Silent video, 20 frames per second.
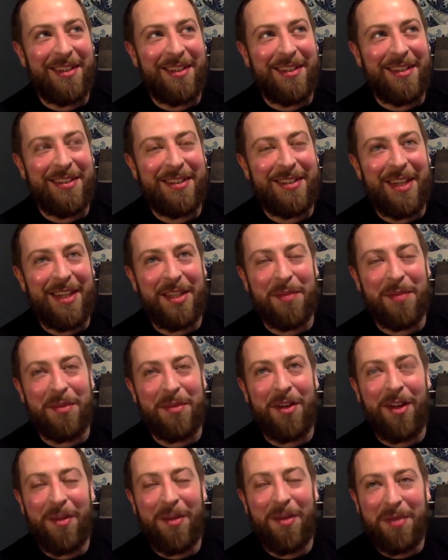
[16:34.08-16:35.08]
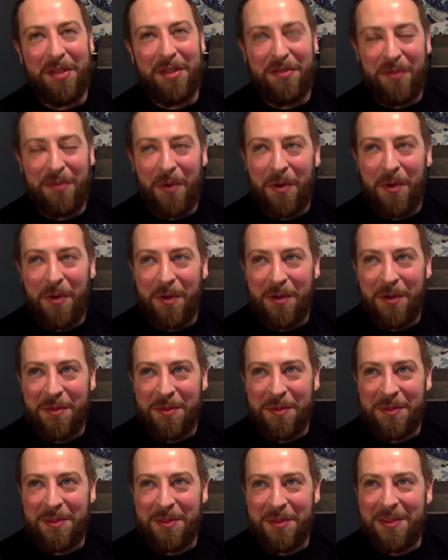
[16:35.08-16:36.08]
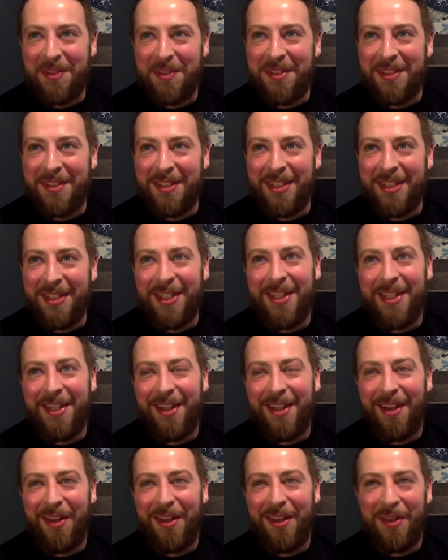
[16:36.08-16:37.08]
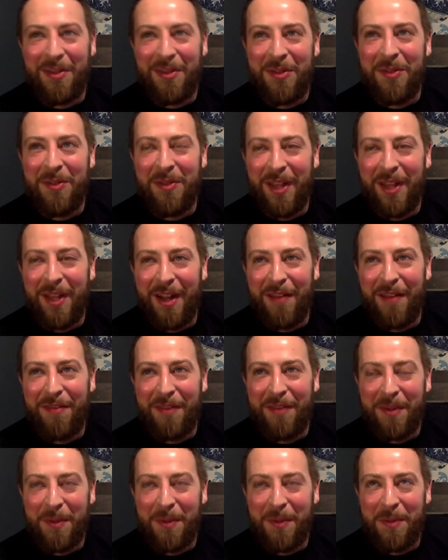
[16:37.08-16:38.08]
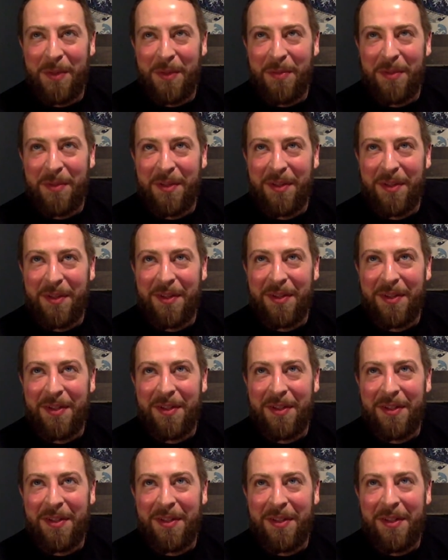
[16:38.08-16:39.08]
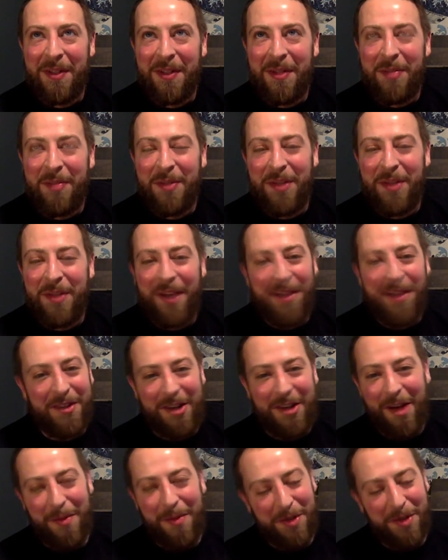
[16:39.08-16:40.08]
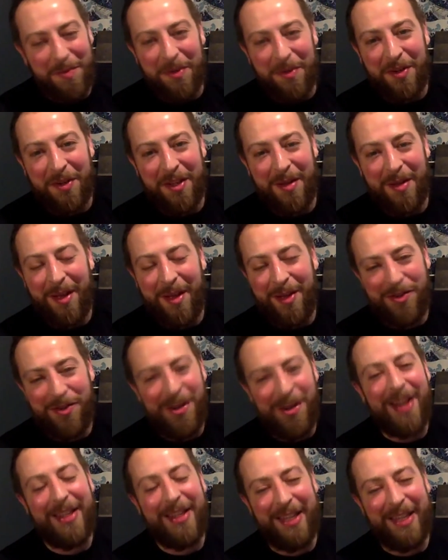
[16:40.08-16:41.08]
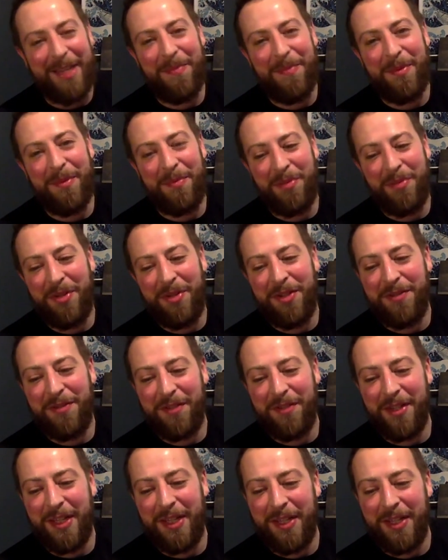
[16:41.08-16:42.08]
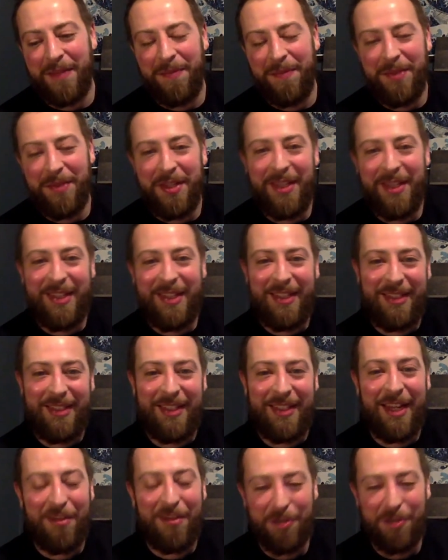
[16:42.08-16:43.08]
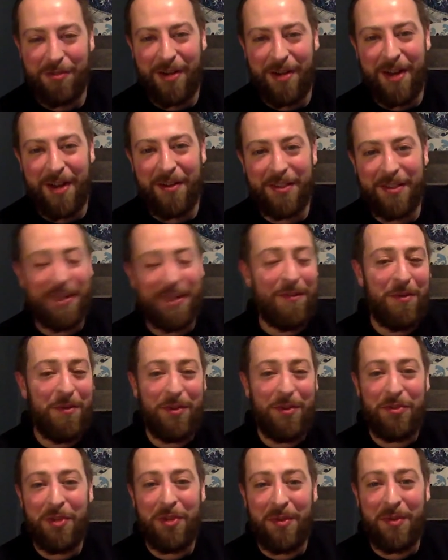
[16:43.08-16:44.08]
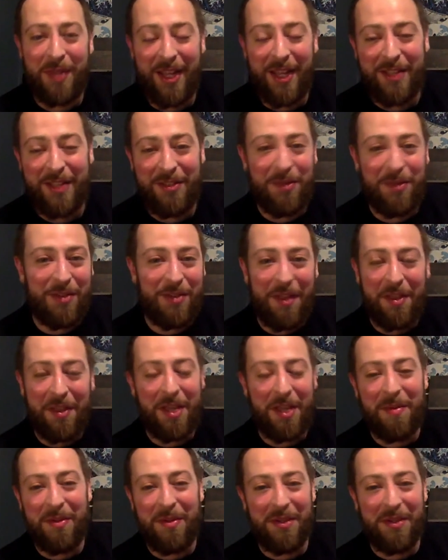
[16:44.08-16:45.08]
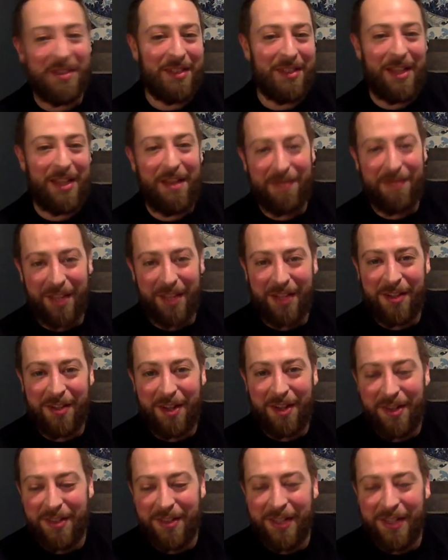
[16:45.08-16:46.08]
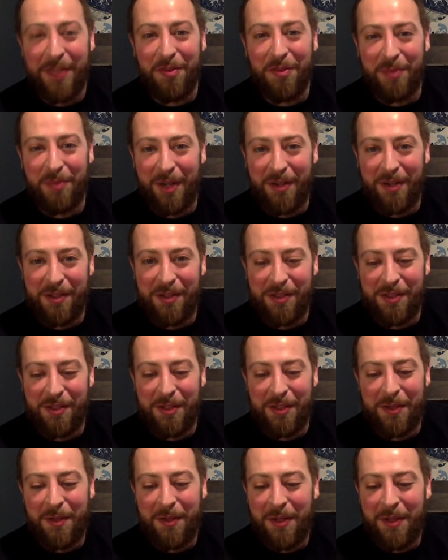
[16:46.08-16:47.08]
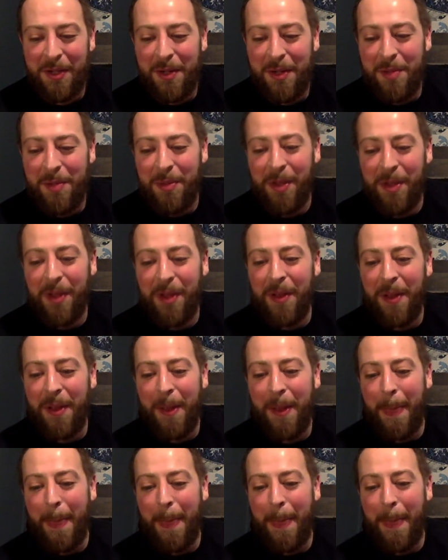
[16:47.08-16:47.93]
stand-up comedy forums are the two that I'll fuck with people on. But not in the comic community. I try to keep it pretty fucking sacred ground, because everyone's so nice. Those other communities can have, like, a lot of dingleberries, you know? But